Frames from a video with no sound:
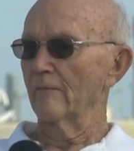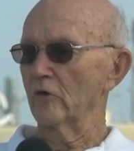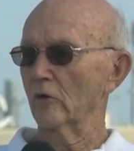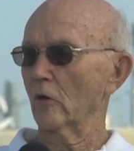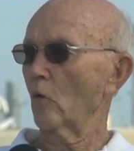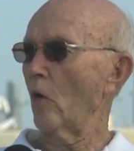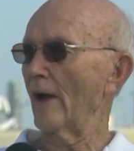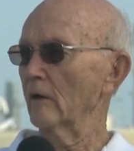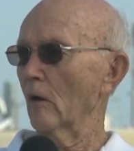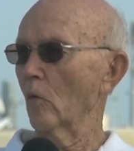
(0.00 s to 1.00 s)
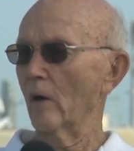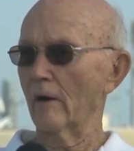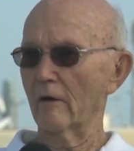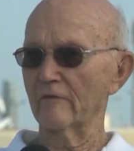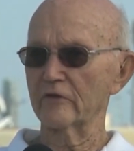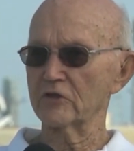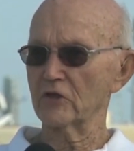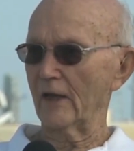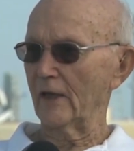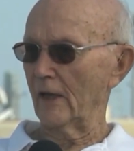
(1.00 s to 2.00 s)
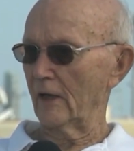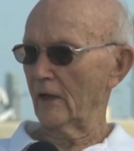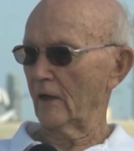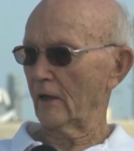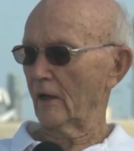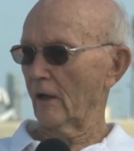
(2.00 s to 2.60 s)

you're quite aware of the gigantic